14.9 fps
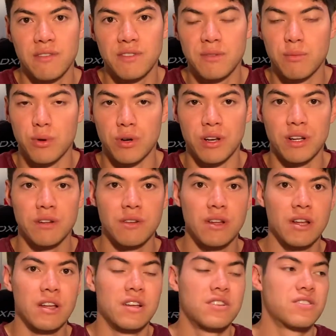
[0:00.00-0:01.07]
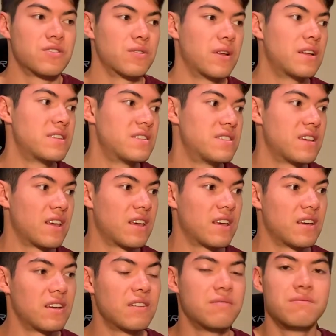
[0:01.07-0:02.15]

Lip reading: the morning, so let's say